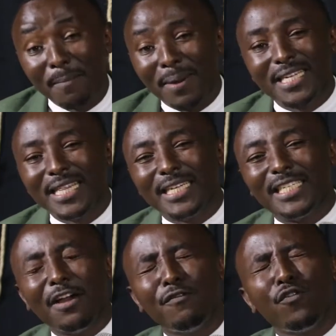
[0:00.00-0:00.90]
But the
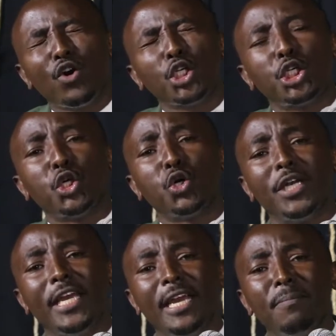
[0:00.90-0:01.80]
devil showed
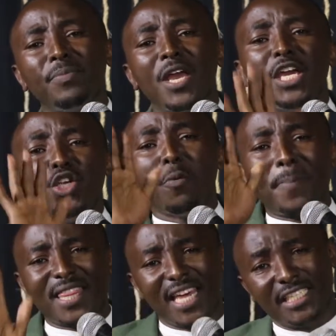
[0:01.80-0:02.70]
him, you're
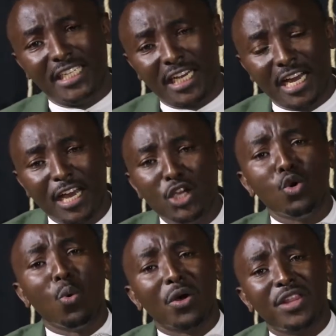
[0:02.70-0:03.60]
pathetic,
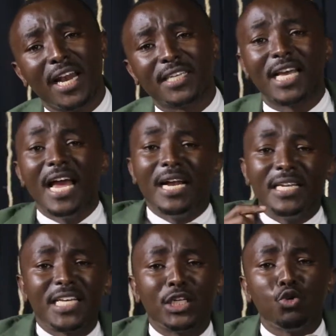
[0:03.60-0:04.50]
you're worthless.
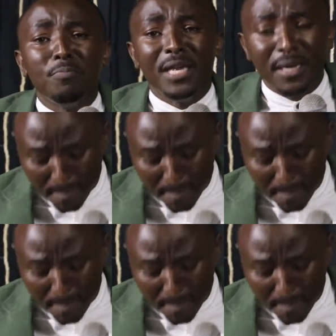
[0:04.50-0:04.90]
Listen to me,